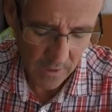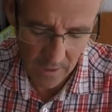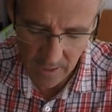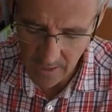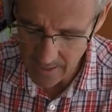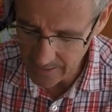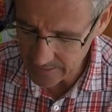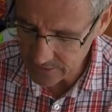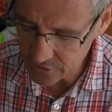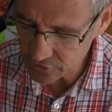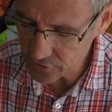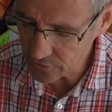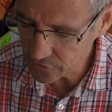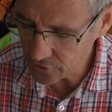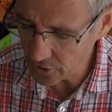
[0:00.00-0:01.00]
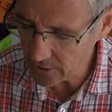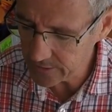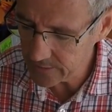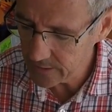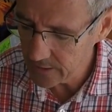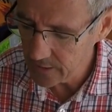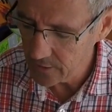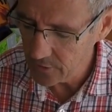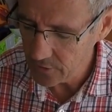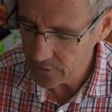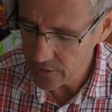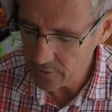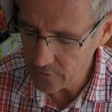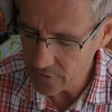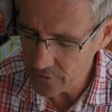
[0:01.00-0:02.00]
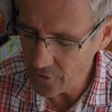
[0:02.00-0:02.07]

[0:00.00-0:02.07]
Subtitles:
and it's dried, you know, you're